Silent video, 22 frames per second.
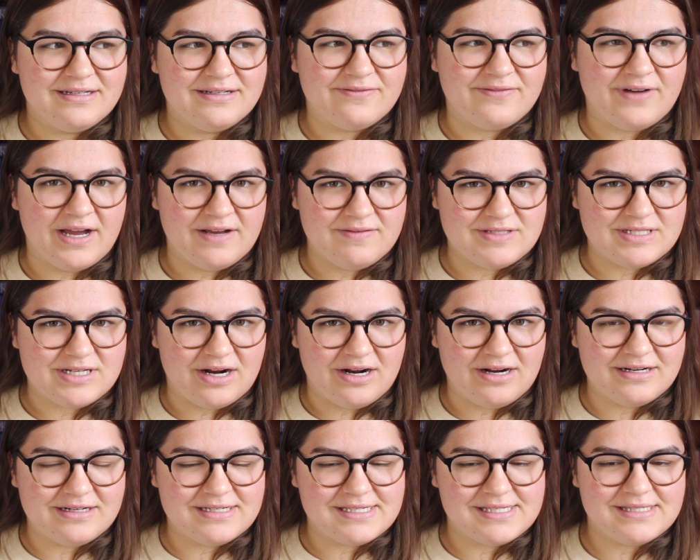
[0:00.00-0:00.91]
5
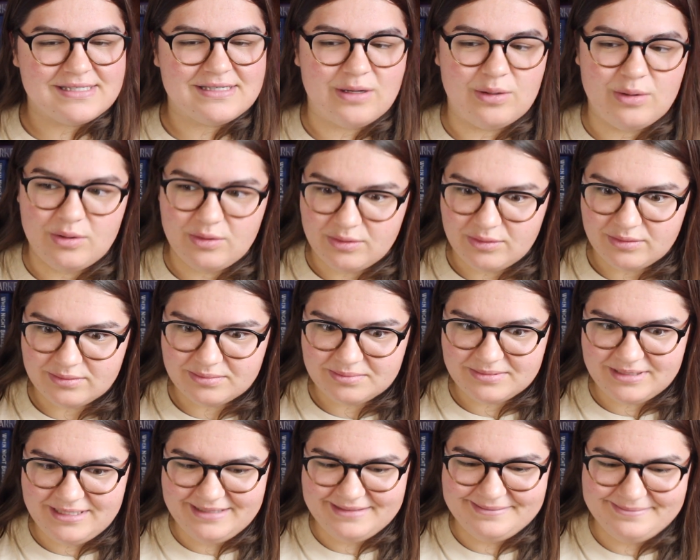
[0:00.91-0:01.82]
stars, so
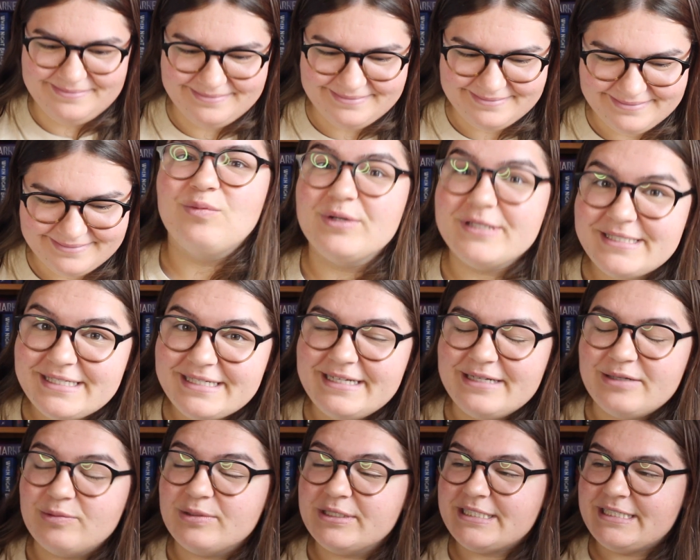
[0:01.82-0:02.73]
we'll
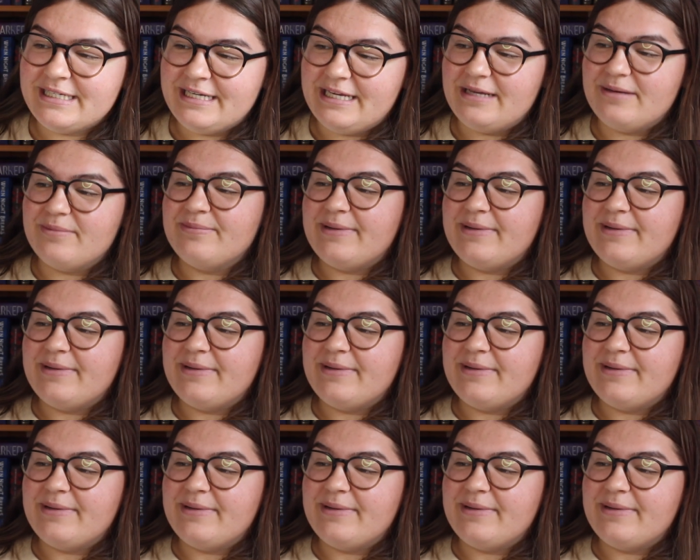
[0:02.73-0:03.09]
see.